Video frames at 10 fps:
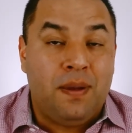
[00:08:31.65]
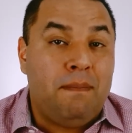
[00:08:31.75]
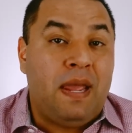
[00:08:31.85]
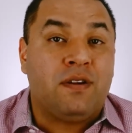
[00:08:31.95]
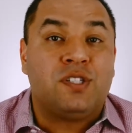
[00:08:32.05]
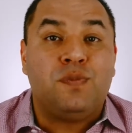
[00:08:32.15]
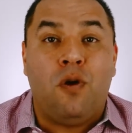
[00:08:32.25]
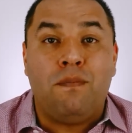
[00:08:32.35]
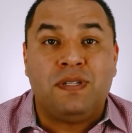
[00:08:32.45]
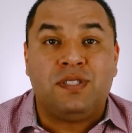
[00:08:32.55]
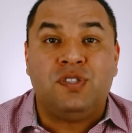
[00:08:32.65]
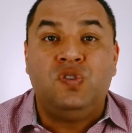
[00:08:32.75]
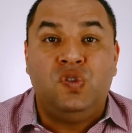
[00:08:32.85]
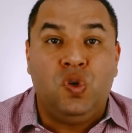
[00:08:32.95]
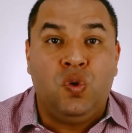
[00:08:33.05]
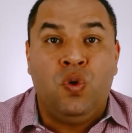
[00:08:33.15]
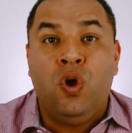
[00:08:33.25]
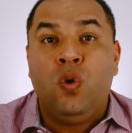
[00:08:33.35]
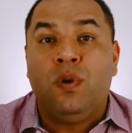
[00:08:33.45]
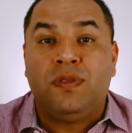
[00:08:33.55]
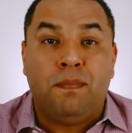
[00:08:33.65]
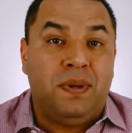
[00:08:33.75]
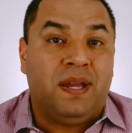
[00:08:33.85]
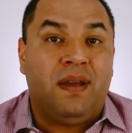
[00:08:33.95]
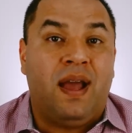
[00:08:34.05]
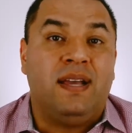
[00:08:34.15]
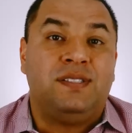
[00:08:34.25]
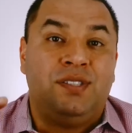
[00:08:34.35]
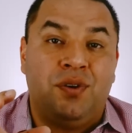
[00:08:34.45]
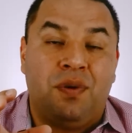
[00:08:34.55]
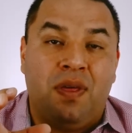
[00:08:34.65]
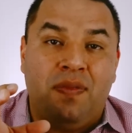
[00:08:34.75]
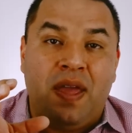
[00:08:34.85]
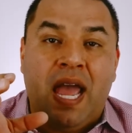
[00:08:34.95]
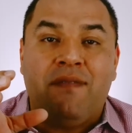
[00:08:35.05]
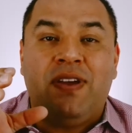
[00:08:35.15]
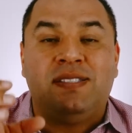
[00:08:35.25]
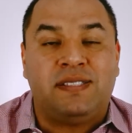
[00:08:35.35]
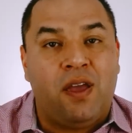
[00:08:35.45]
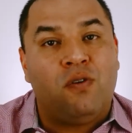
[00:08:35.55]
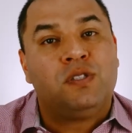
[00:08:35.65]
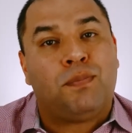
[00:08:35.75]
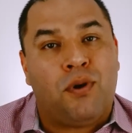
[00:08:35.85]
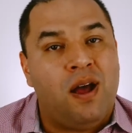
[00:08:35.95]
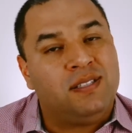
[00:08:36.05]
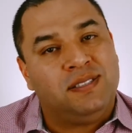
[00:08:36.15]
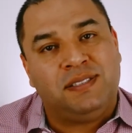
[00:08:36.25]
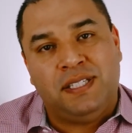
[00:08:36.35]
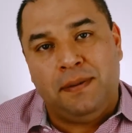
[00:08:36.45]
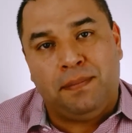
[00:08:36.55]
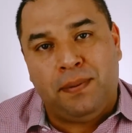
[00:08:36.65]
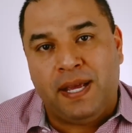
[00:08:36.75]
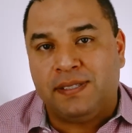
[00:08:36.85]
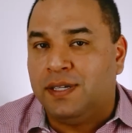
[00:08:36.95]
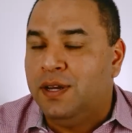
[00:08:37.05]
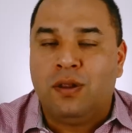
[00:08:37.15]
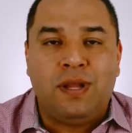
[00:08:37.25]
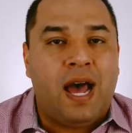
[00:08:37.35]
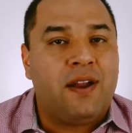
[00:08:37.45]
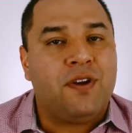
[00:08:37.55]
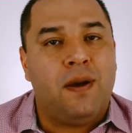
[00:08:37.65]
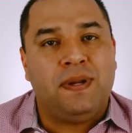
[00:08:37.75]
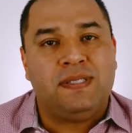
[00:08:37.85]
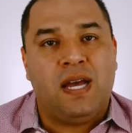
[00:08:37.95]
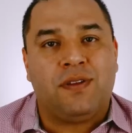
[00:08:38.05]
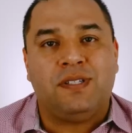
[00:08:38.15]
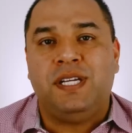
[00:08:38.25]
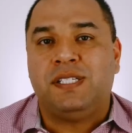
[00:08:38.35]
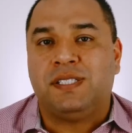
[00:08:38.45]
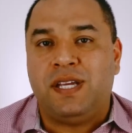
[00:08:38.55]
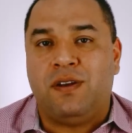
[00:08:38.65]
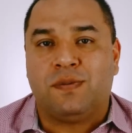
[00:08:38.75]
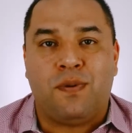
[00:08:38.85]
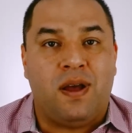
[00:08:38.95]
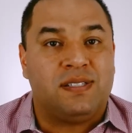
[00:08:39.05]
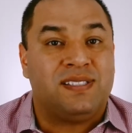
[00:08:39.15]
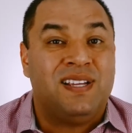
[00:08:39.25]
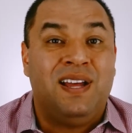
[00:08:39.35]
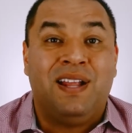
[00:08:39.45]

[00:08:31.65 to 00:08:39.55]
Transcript: Make your small business do what the big guys do. They have a sales process in place. A lot of companies out there teach a sales process.